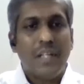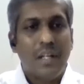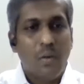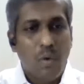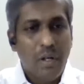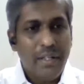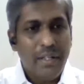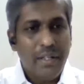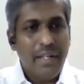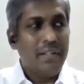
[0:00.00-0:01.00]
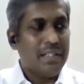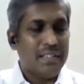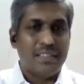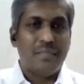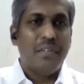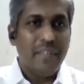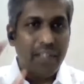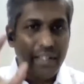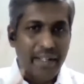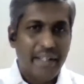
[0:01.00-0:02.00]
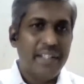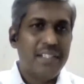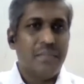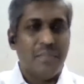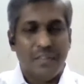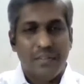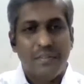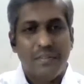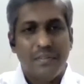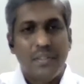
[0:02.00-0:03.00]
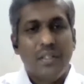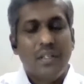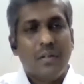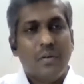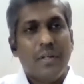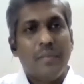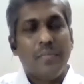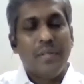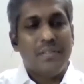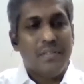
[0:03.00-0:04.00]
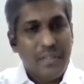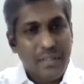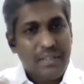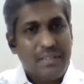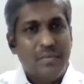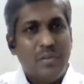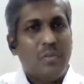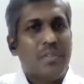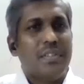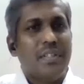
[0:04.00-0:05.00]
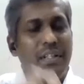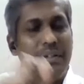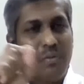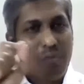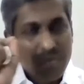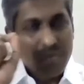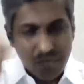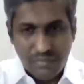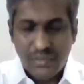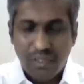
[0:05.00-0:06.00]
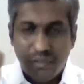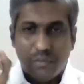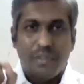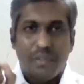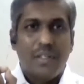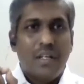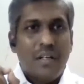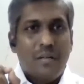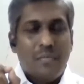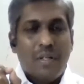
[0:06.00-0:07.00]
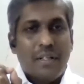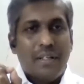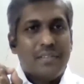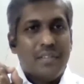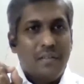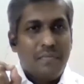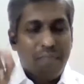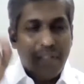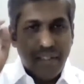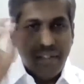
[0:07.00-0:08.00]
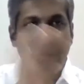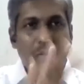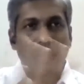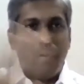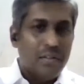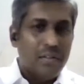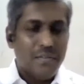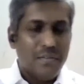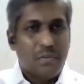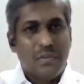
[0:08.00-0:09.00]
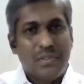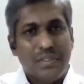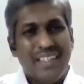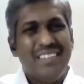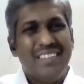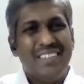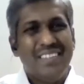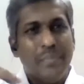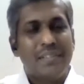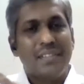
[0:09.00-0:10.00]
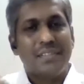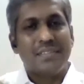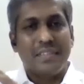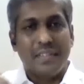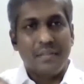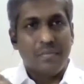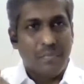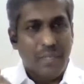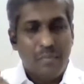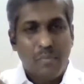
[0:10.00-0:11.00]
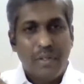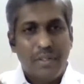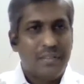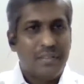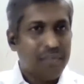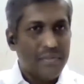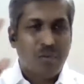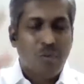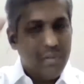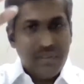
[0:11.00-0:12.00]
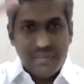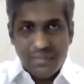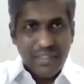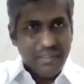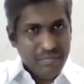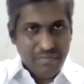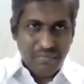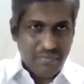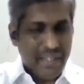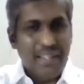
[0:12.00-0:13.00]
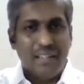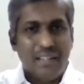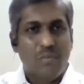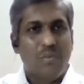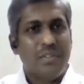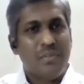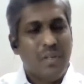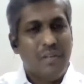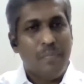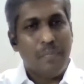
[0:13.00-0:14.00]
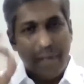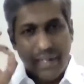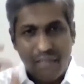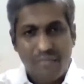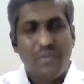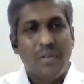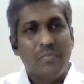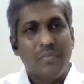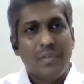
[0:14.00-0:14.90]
and what kind of a customer we are engaging with this. Okay, based on the customer, once again you think to it. But instead of getting into all these scores, get the basics right. My point is score is like finally once you have a platform,